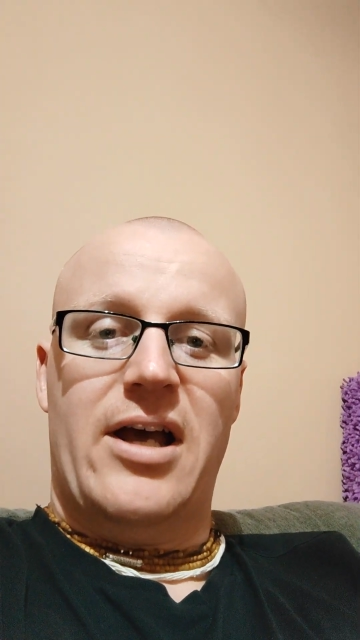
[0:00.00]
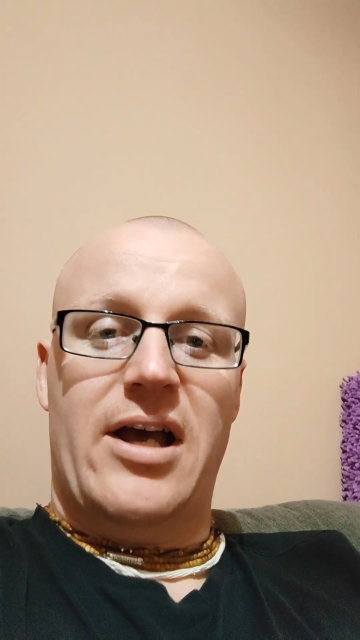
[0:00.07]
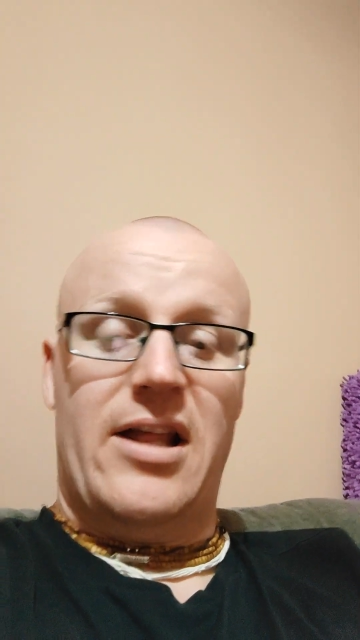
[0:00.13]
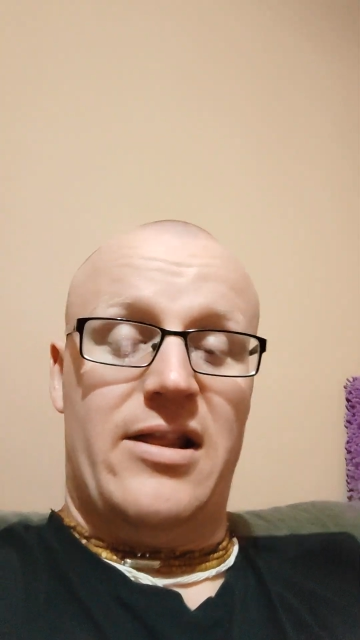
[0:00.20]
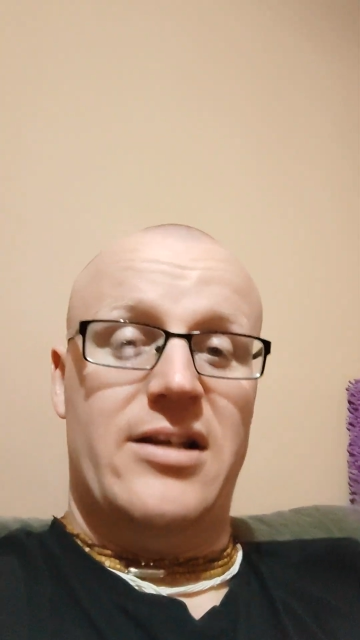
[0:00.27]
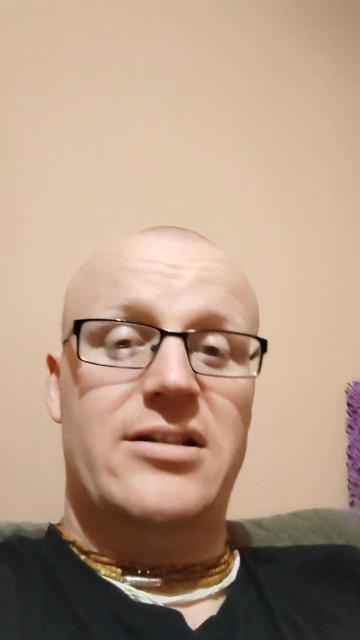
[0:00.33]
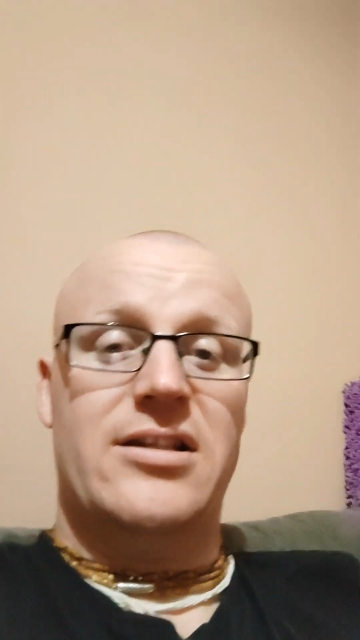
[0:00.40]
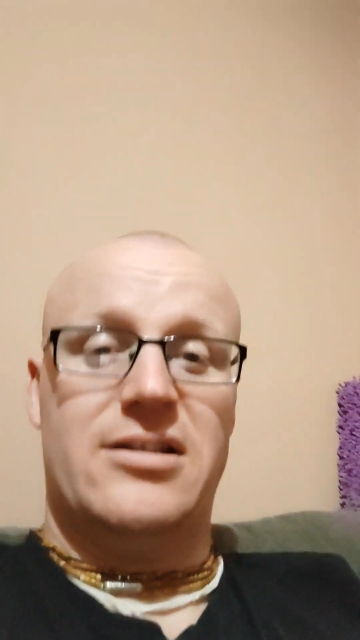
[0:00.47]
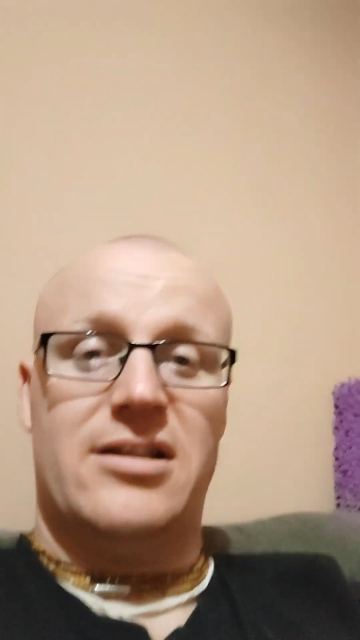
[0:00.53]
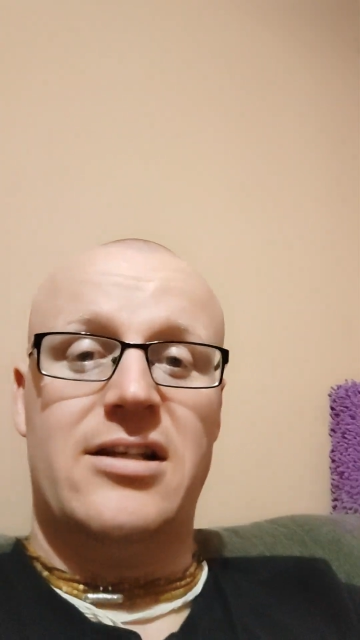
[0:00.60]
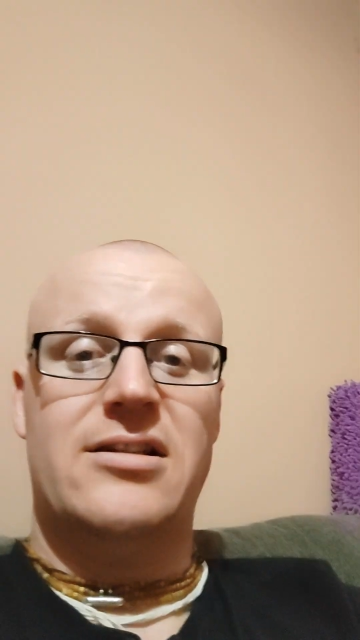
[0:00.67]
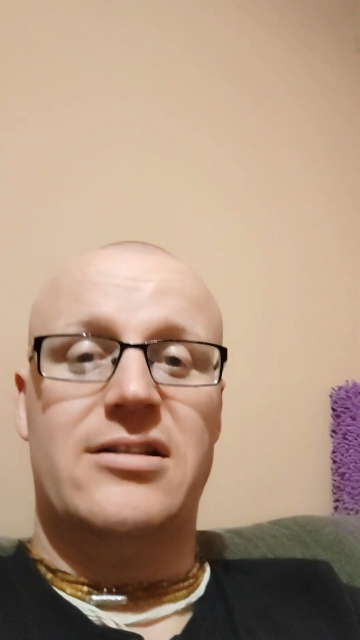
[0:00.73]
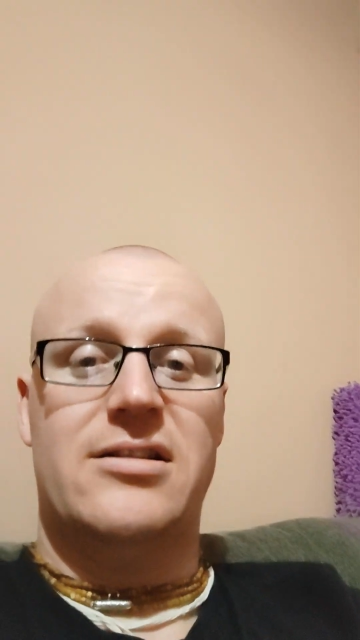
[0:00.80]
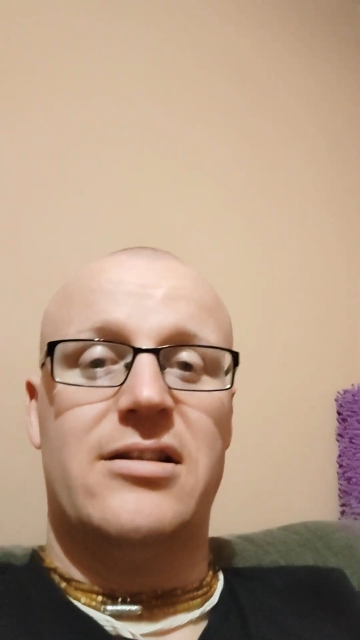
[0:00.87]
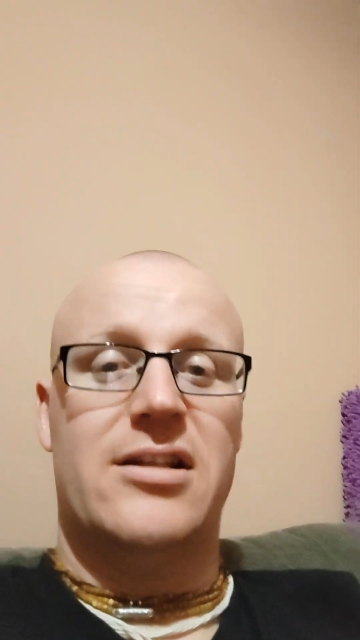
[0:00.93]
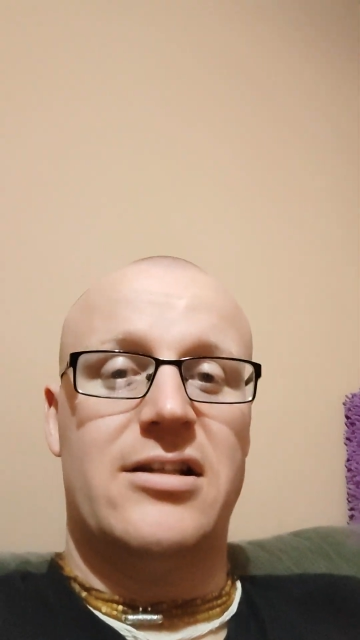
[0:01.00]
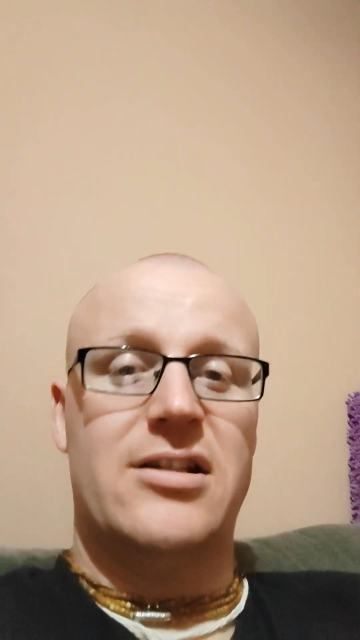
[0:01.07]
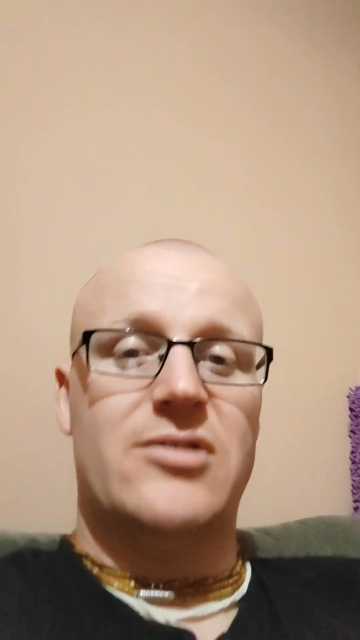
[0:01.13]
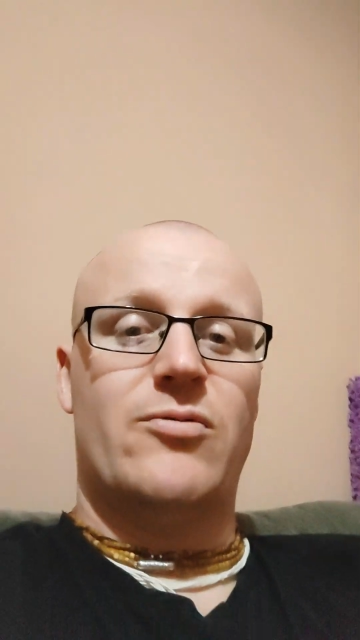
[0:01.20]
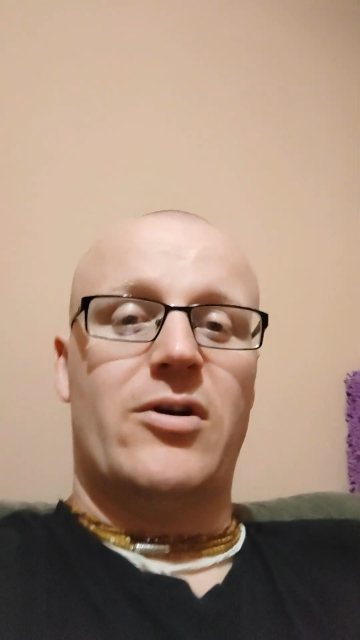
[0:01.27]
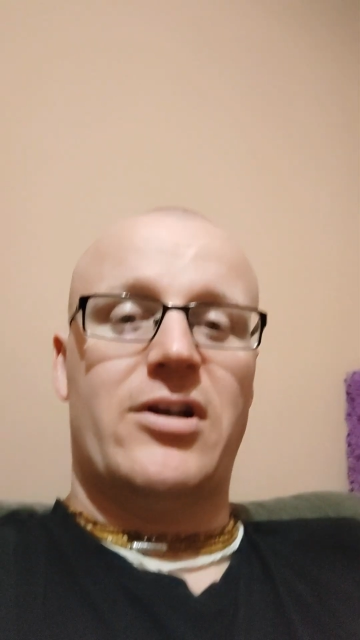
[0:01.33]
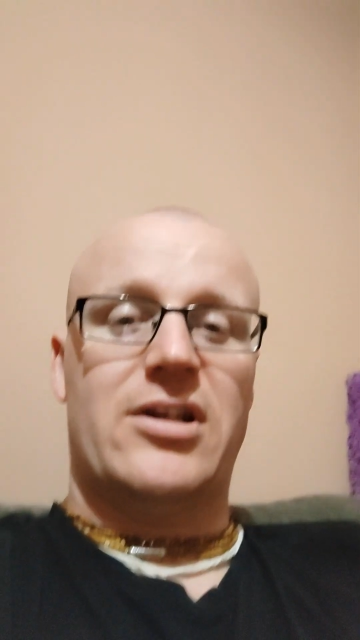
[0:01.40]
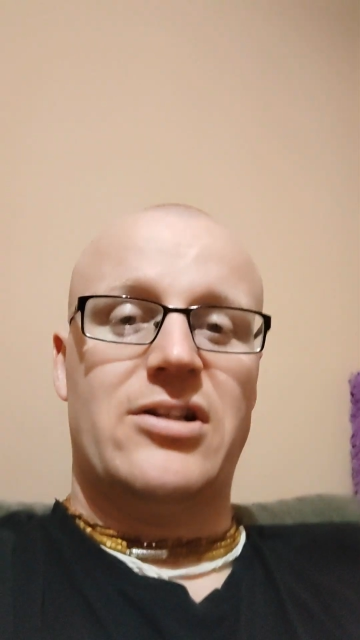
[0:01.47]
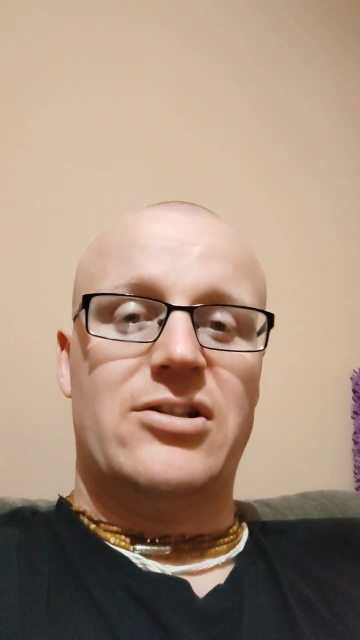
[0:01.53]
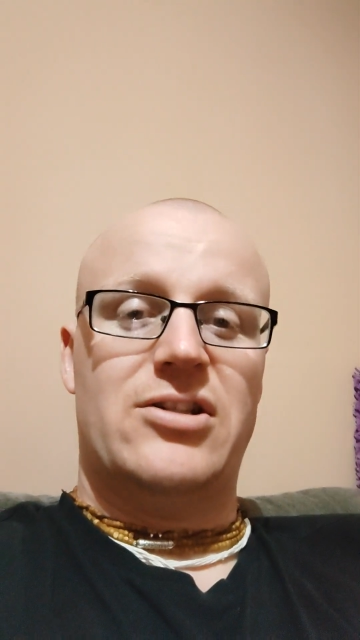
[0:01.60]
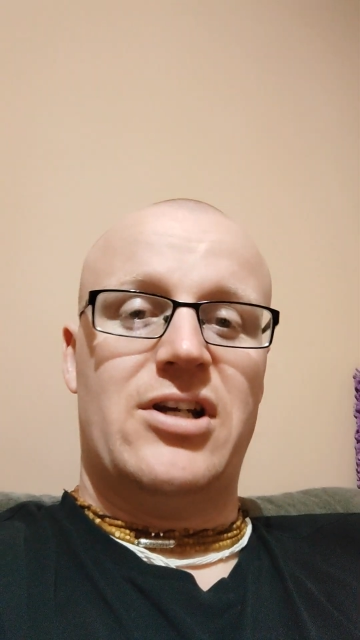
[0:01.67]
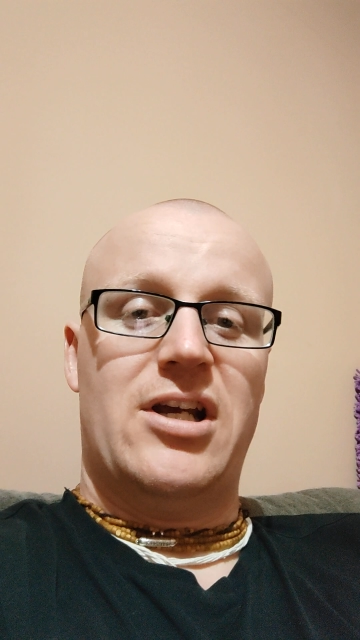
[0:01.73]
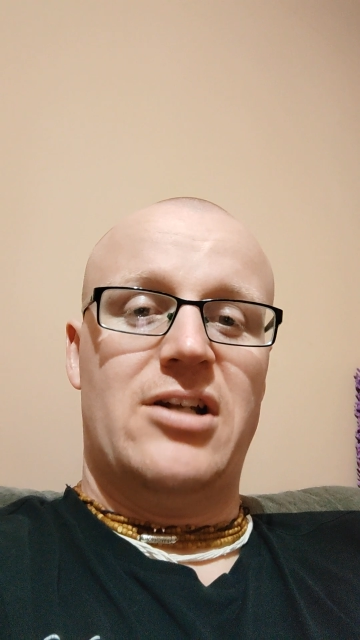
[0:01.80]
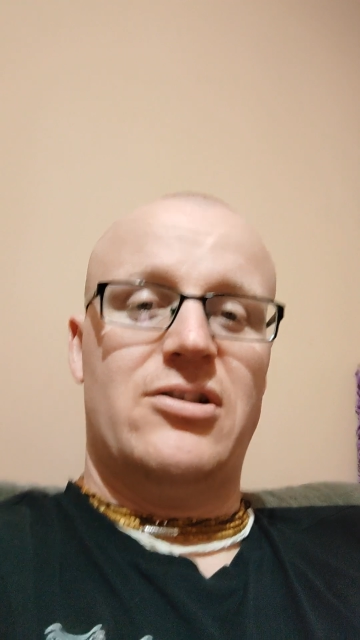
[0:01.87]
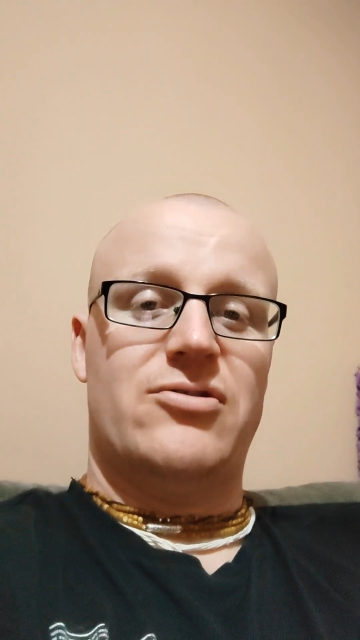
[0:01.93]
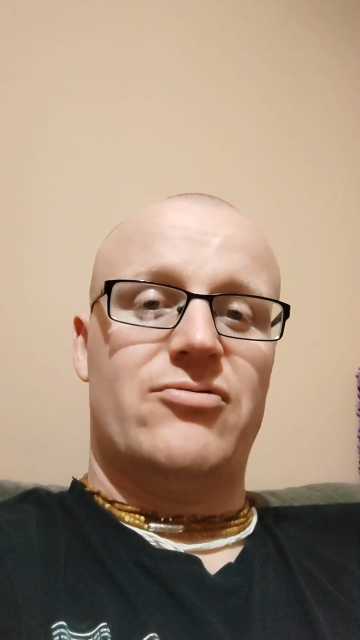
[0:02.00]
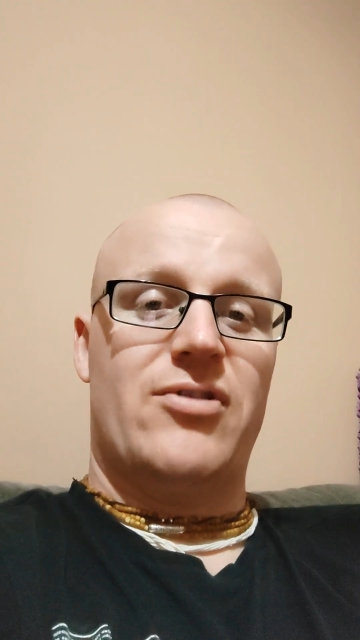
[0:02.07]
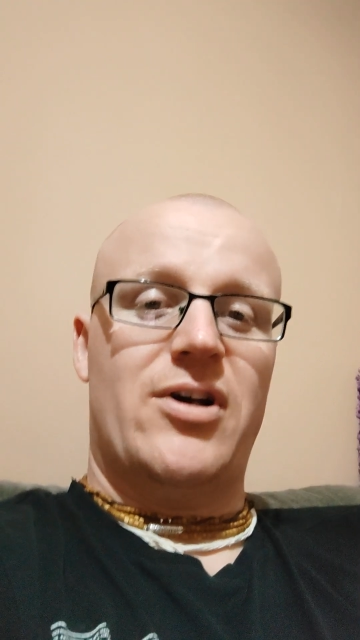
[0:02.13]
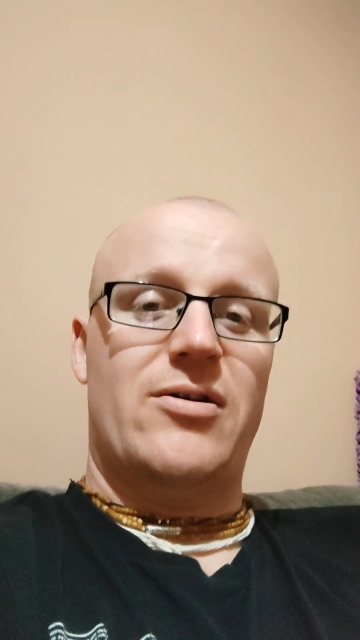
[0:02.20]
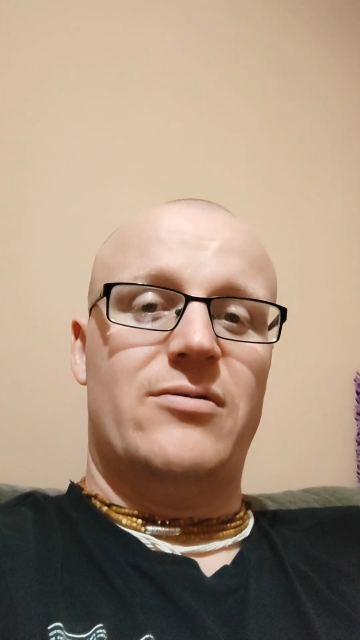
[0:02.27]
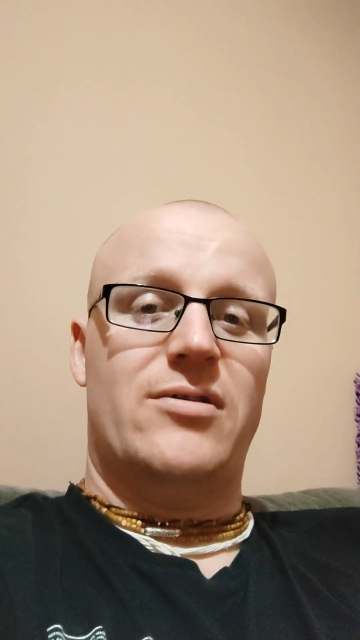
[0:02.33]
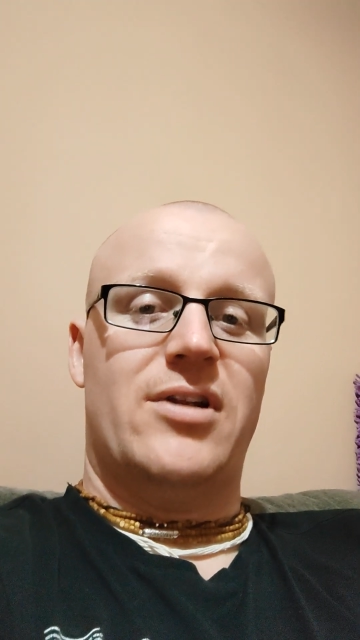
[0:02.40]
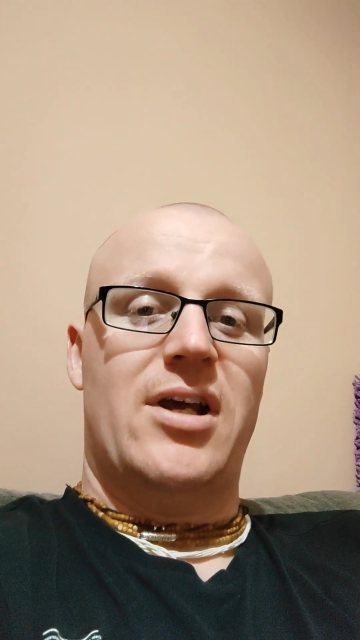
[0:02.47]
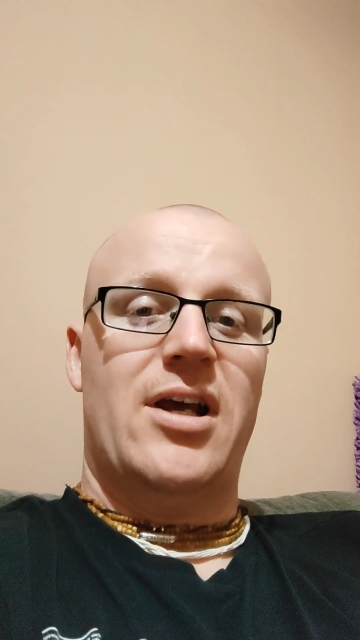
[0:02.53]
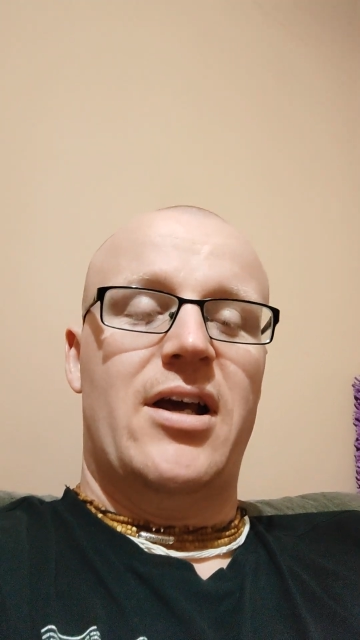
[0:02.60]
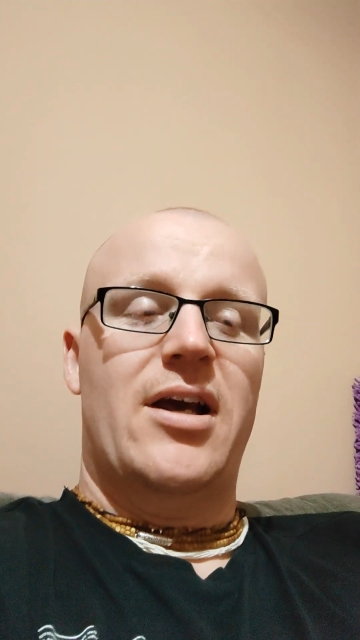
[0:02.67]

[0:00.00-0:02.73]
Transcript: And this is what can change round